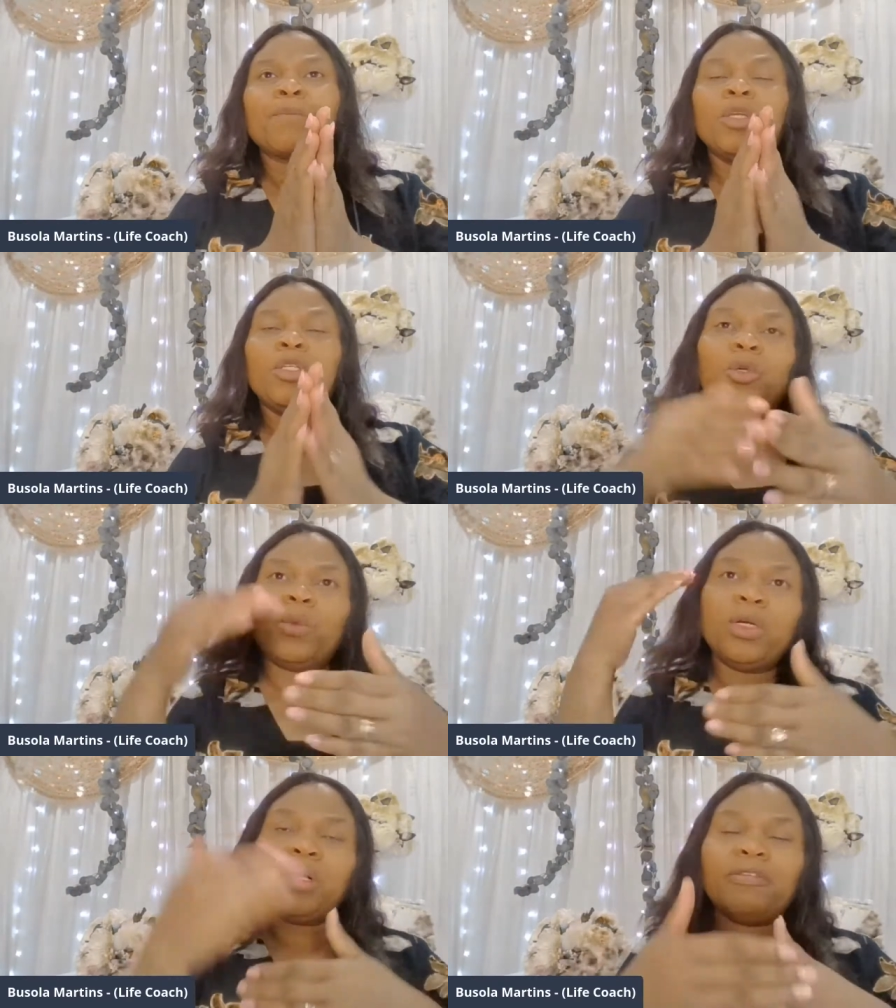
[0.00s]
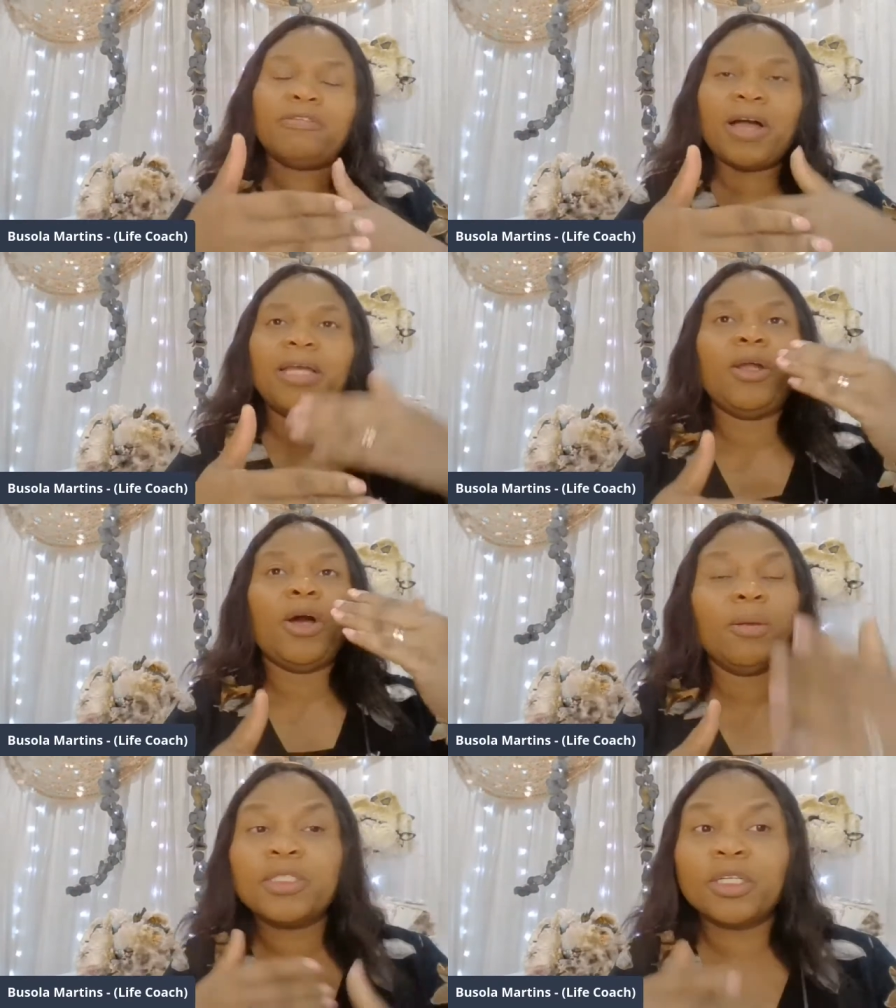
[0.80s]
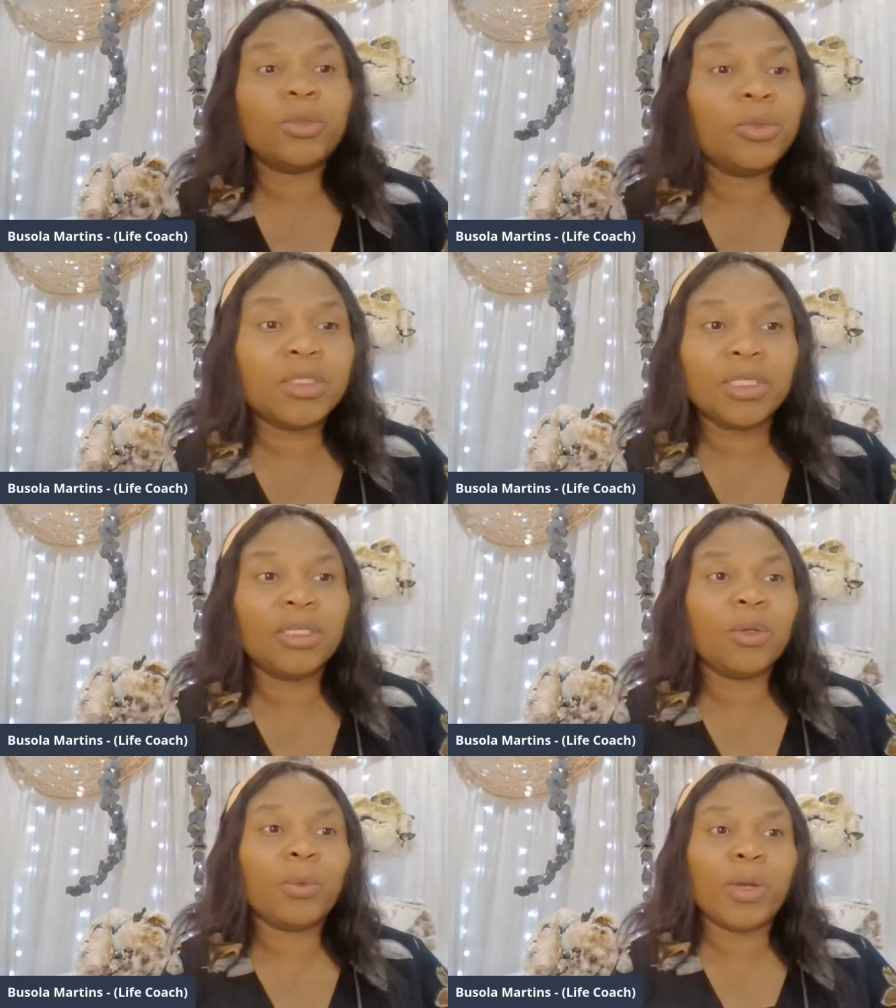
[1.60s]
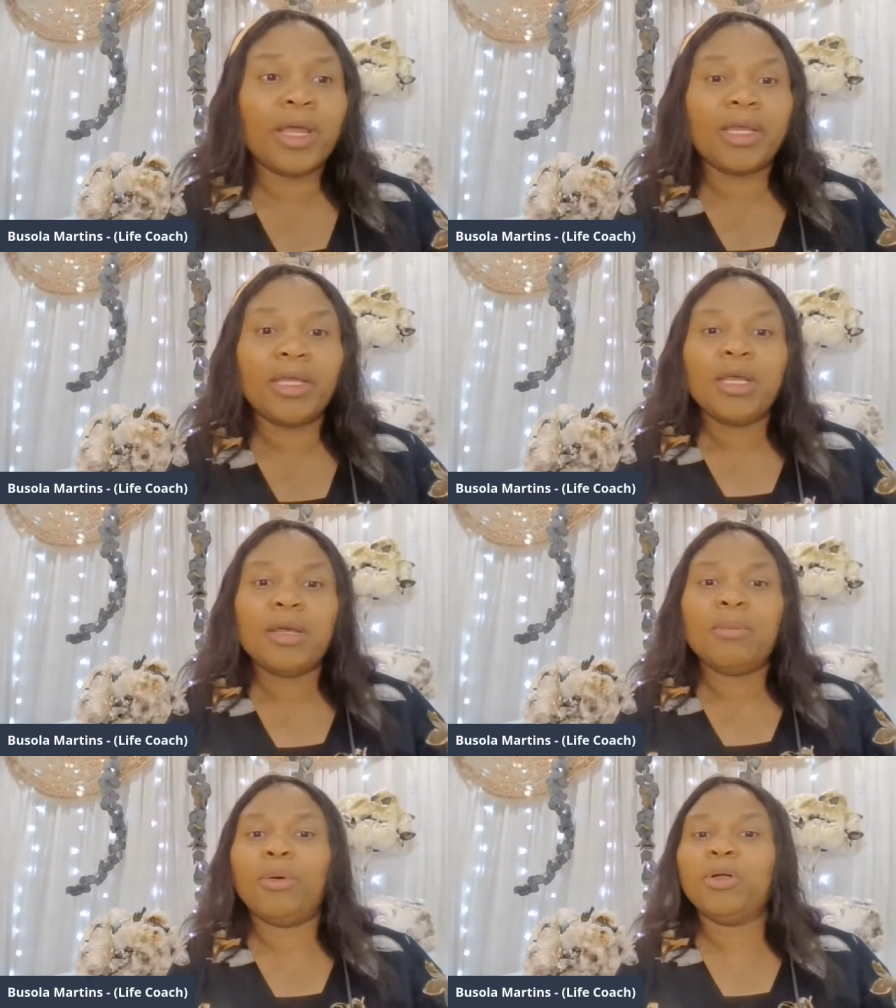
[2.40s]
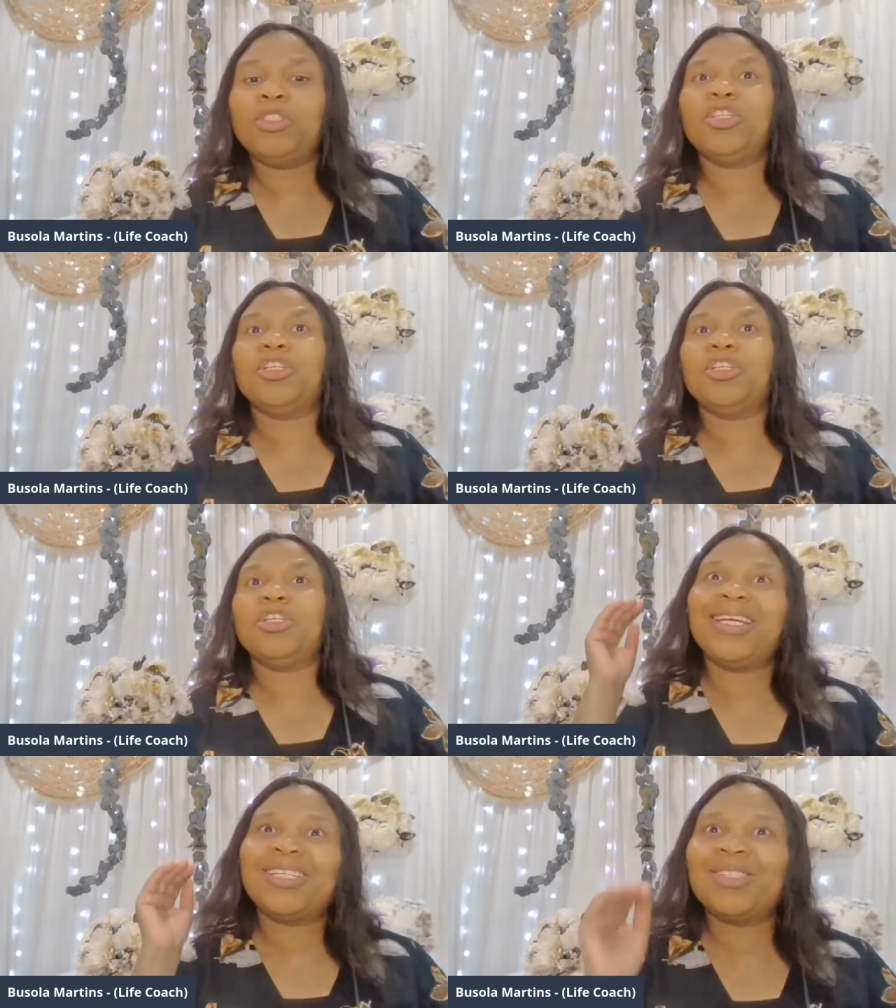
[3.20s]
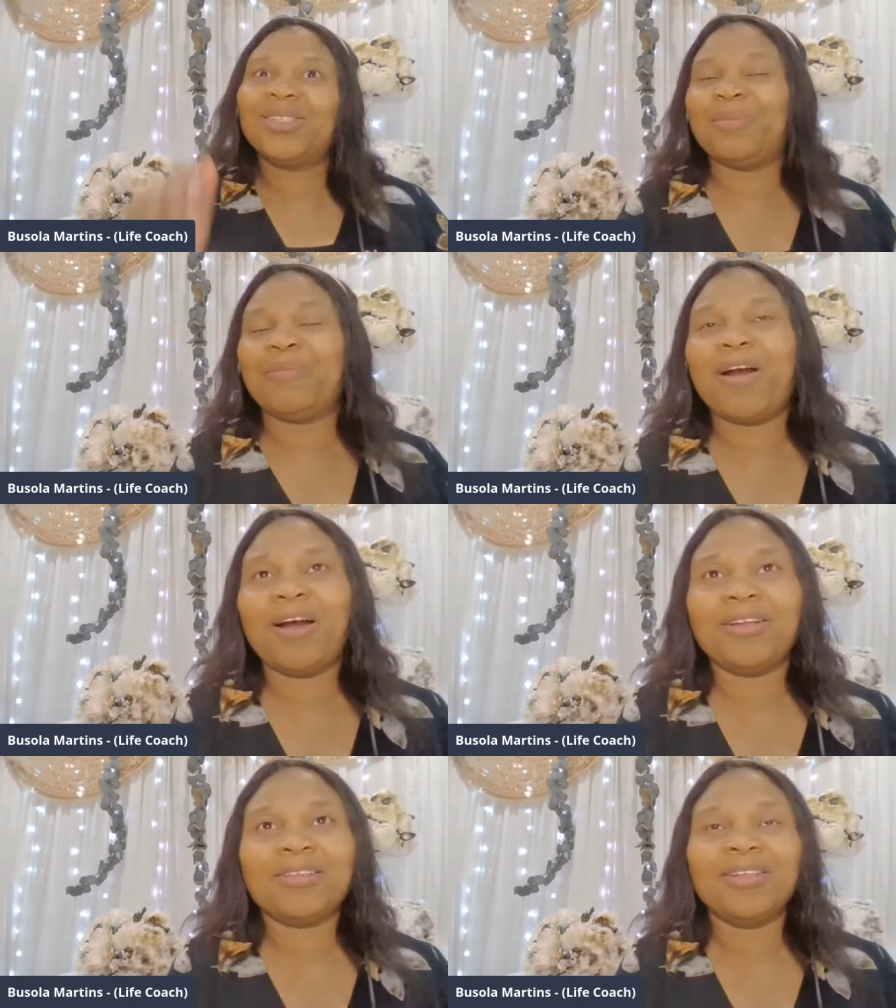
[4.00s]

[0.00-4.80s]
You will find obstacles in the way, but just stick to the path.